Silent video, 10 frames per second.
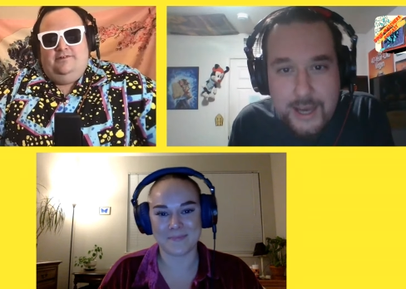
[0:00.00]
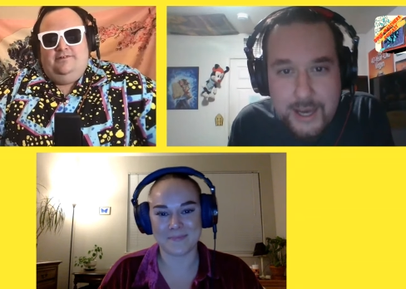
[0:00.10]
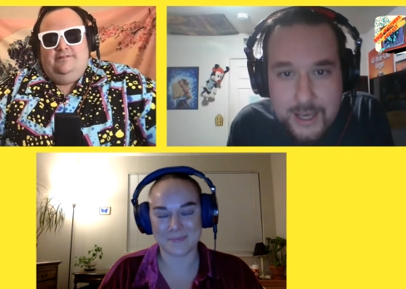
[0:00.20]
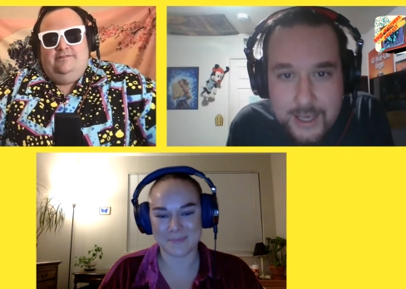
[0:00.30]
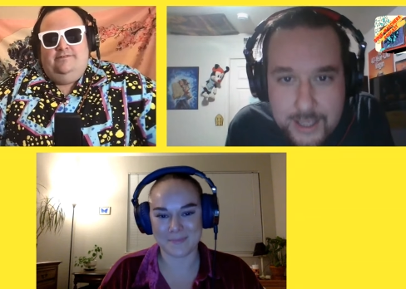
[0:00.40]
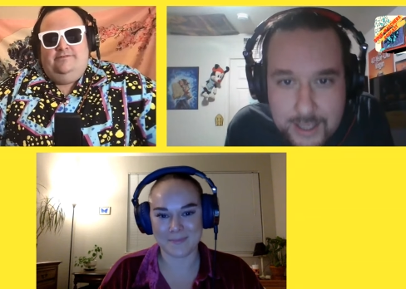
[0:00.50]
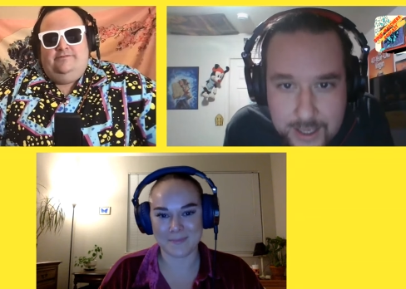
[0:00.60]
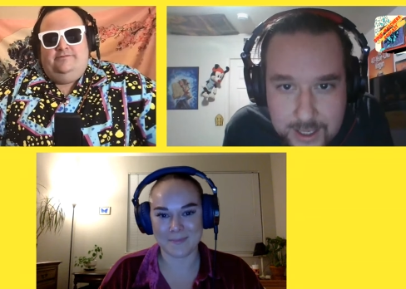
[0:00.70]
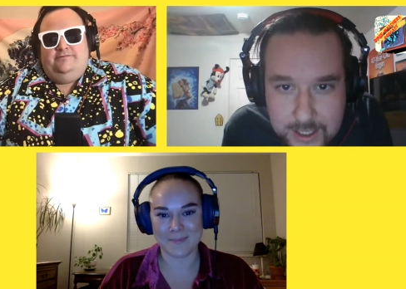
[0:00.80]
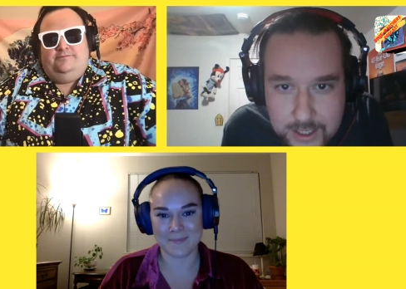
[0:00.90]
Speaker 1: uh,
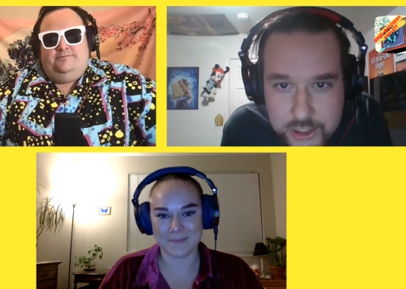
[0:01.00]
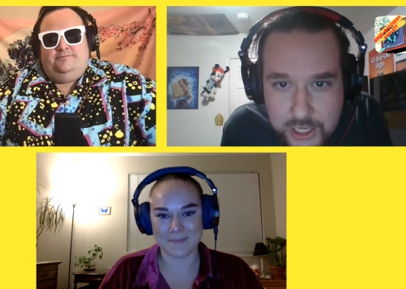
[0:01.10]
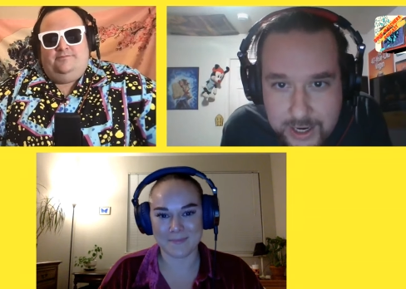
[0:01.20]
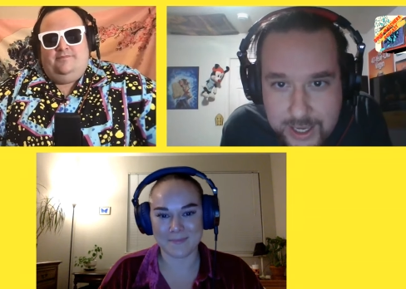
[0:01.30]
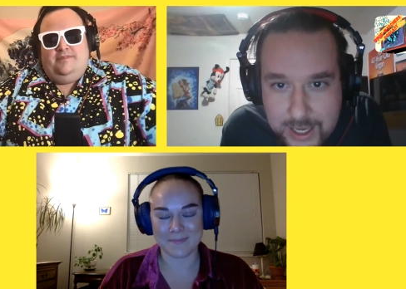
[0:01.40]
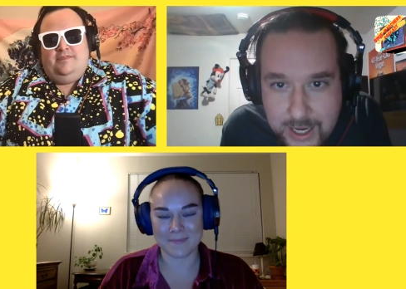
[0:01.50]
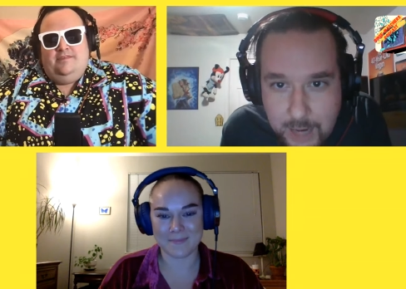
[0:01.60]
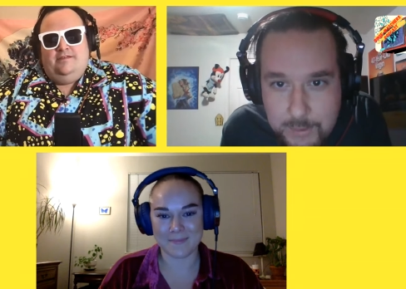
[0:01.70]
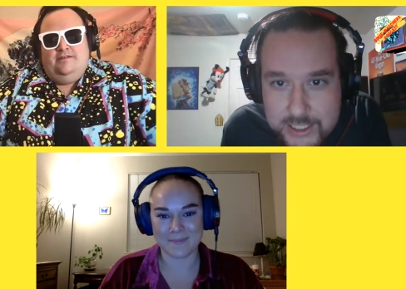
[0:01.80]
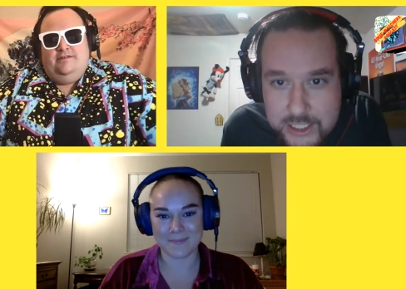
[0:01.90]
Yoshiaki
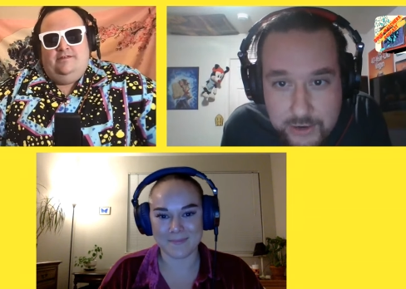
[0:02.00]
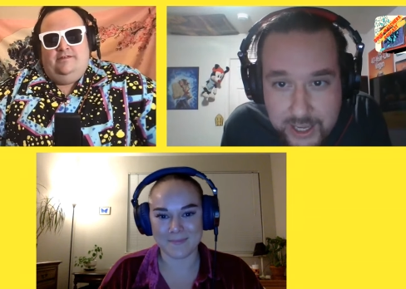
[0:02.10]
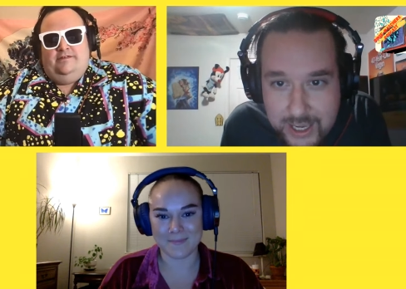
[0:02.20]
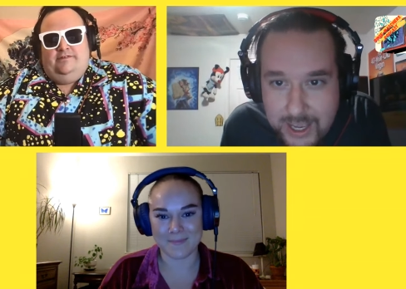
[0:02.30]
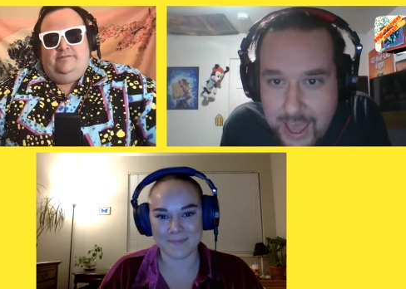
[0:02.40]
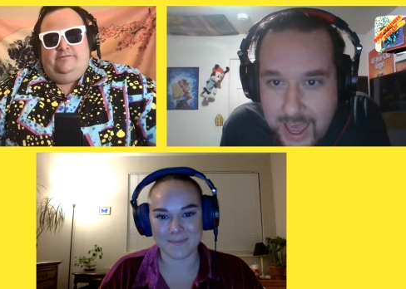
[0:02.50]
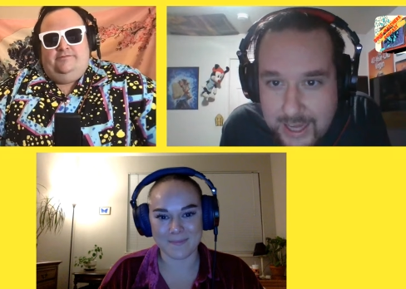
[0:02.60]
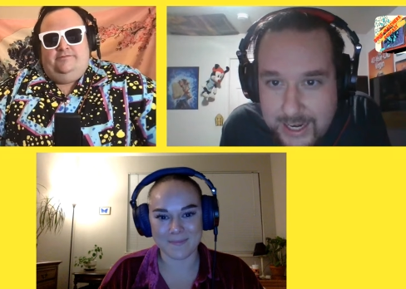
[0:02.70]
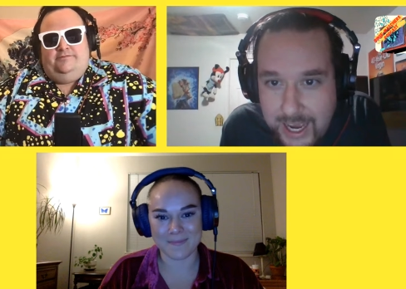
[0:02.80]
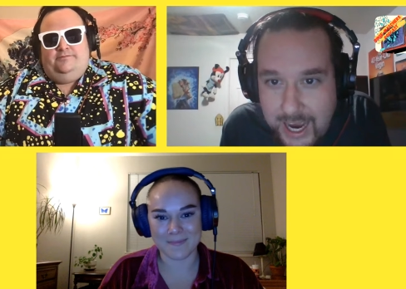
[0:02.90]
Kawajiri
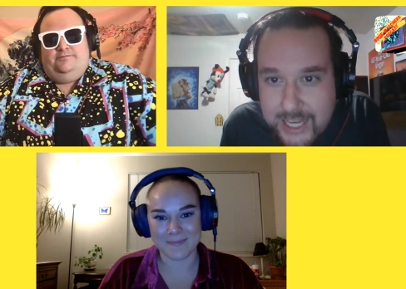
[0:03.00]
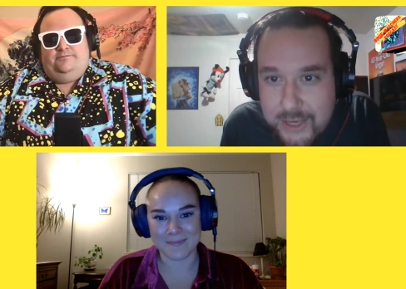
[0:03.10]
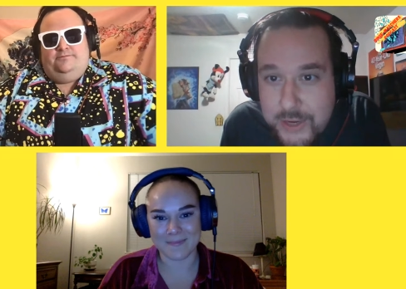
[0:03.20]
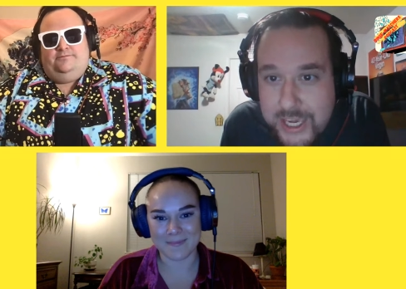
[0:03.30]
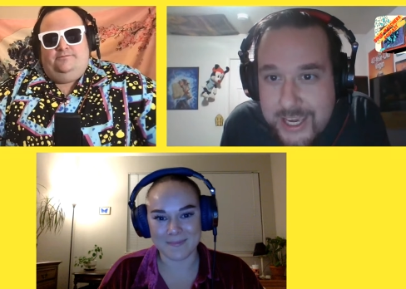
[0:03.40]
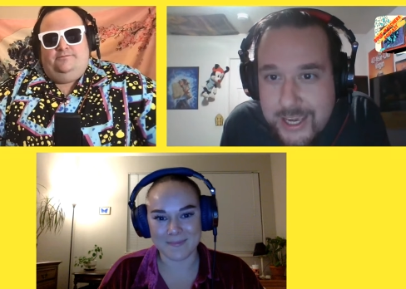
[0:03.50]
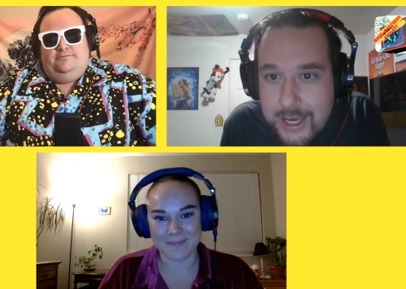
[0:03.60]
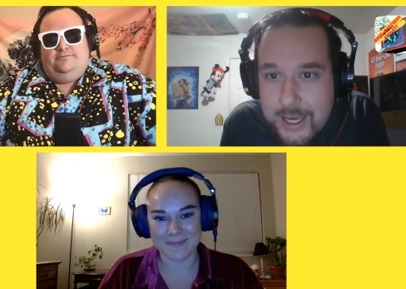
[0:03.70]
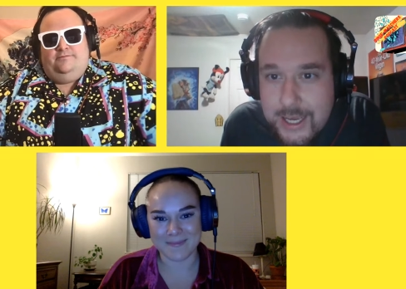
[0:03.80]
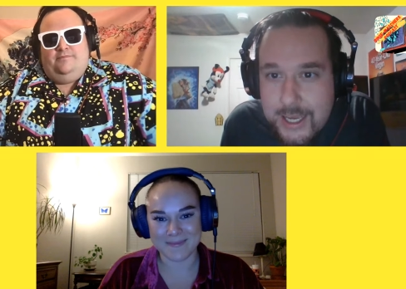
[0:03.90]
and Hiroyuki
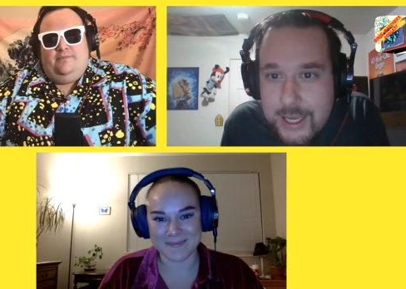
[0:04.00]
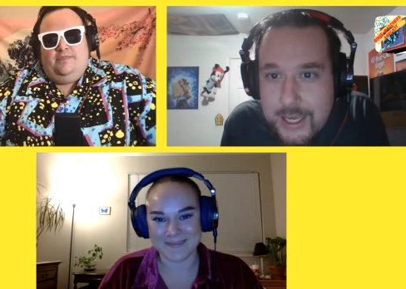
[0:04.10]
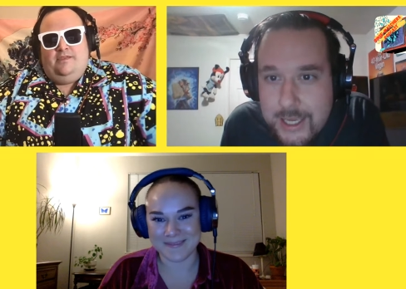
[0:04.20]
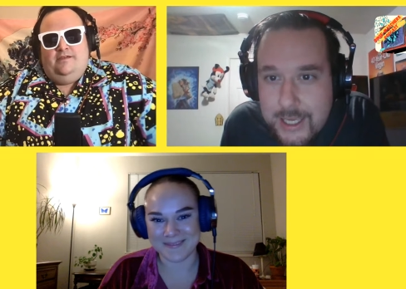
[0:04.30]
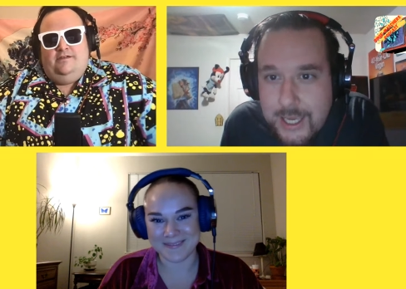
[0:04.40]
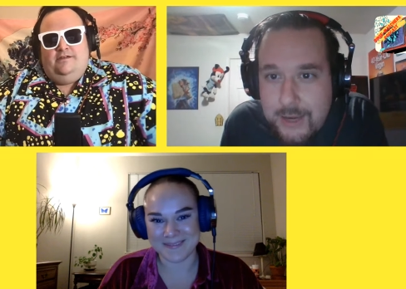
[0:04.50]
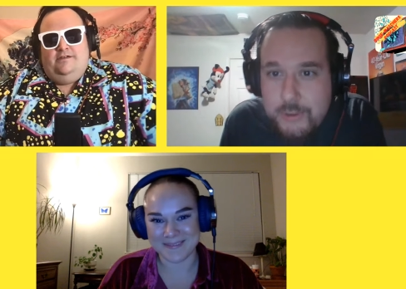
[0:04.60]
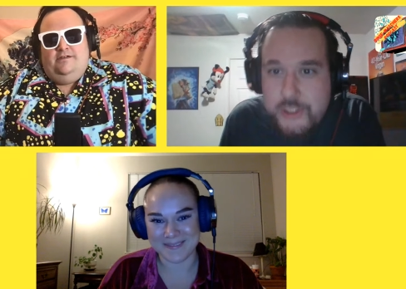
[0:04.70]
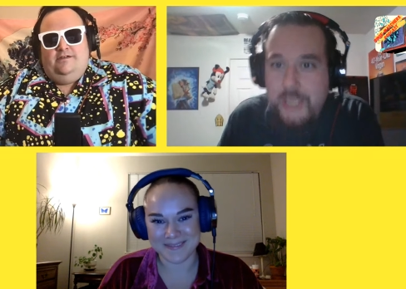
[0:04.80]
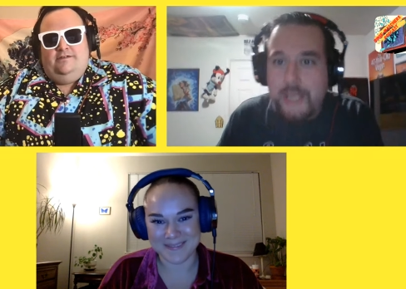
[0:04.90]

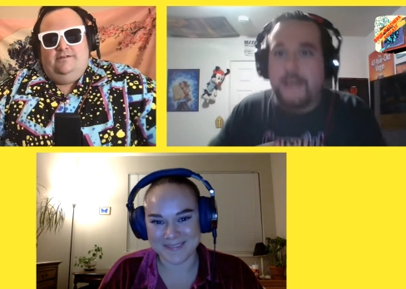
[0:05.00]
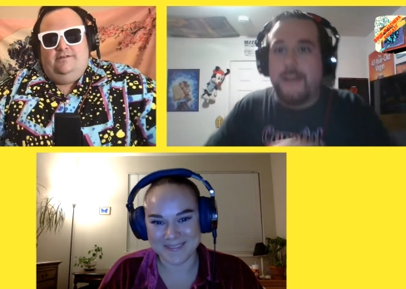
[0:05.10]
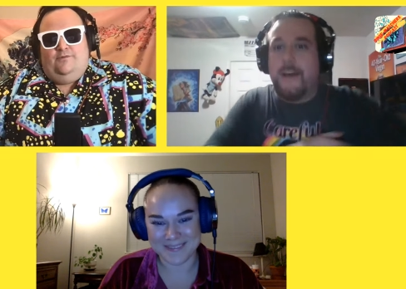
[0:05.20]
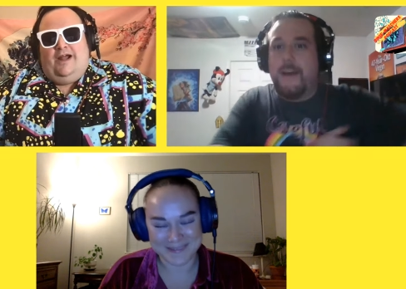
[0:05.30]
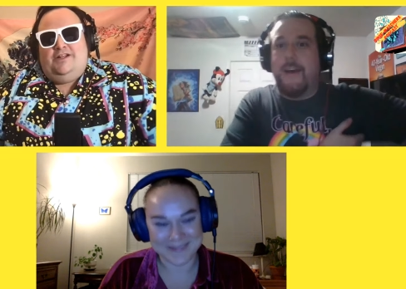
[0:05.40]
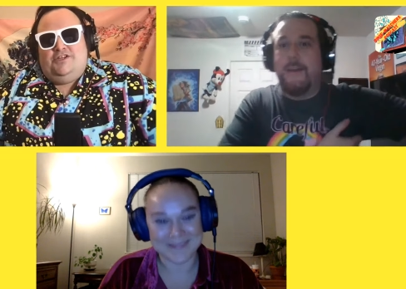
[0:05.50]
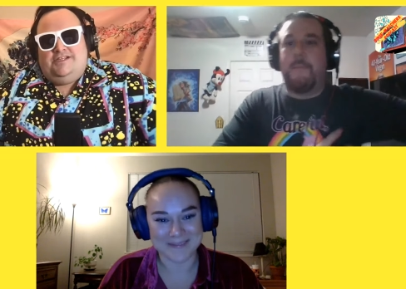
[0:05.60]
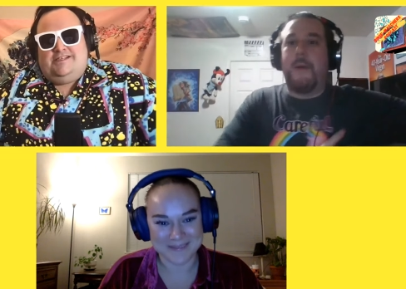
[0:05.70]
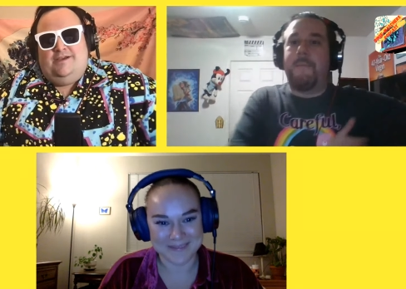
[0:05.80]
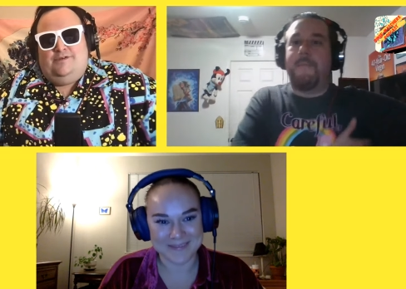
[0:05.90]
Kikuchi. Why didn't you
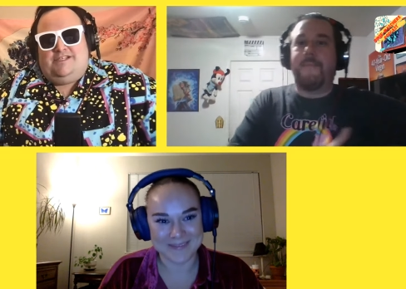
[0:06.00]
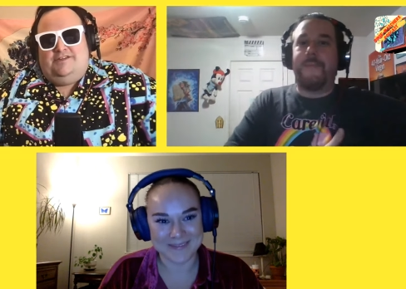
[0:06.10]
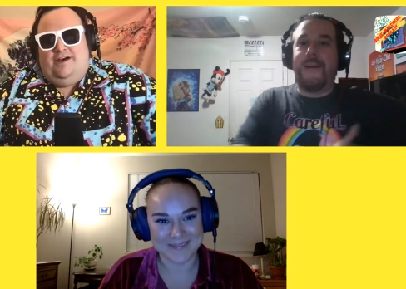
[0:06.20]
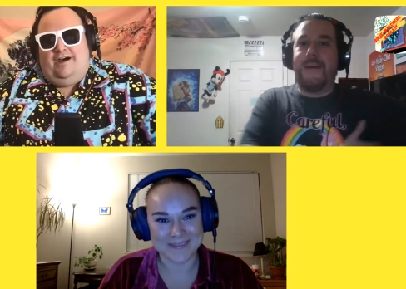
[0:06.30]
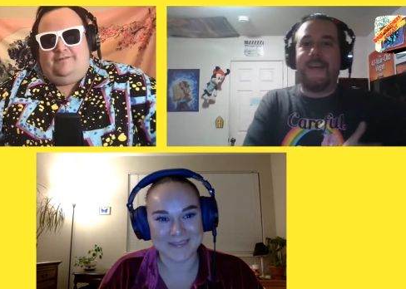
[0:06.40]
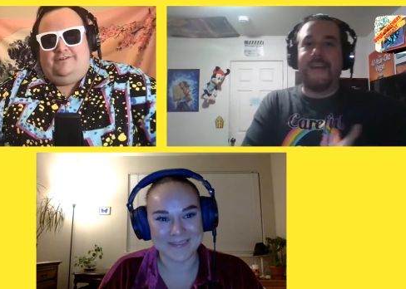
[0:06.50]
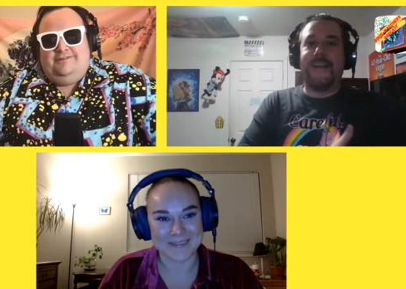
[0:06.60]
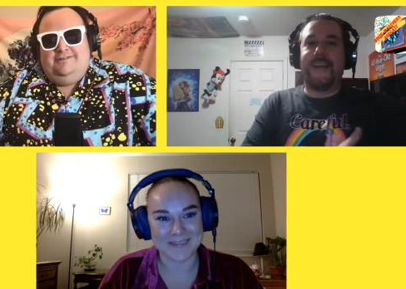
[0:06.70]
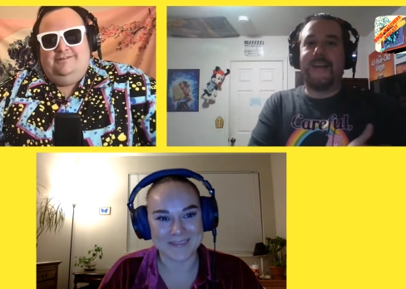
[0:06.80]
just say it was a novel,